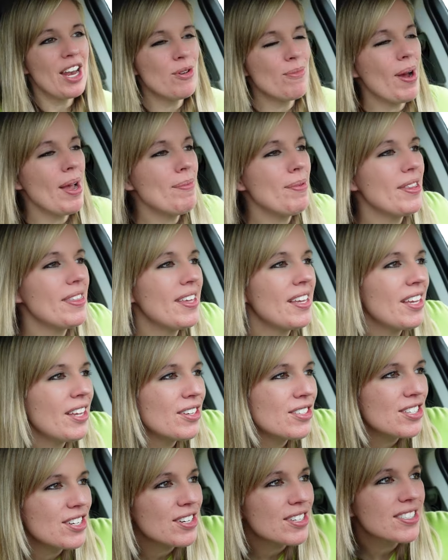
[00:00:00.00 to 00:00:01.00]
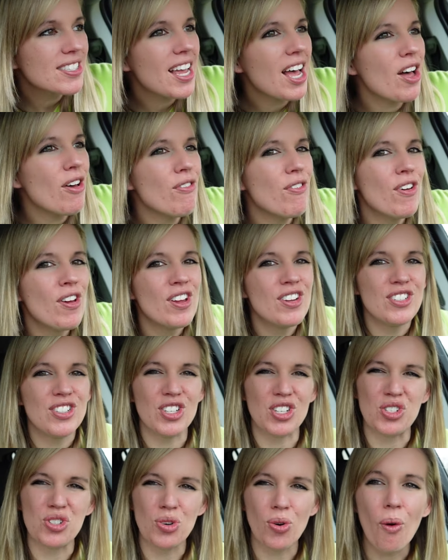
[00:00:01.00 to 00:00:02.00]
And you might be thinking to yourself,
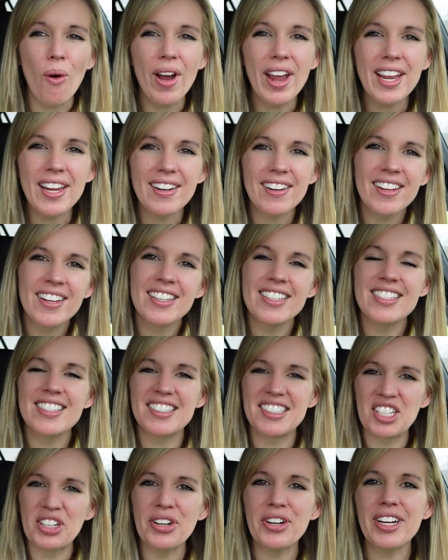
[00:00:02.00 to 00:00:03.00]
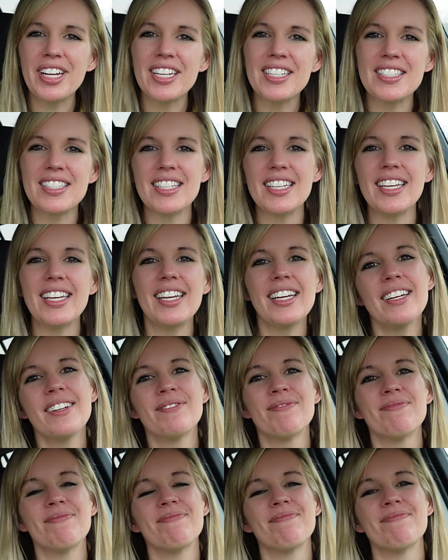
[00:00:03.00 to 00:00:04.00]
Detroit? Seriously?
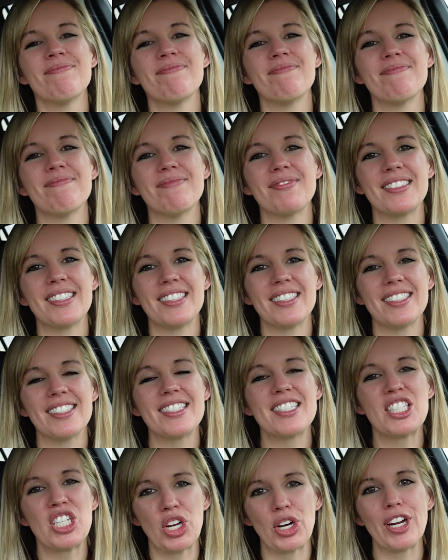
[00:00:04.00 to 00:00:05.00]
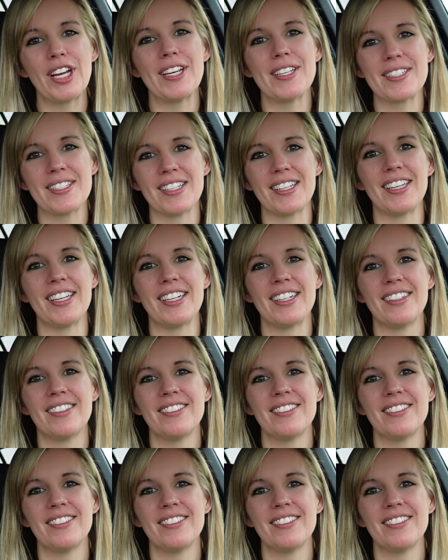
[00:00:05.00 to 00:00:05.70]
Seriously.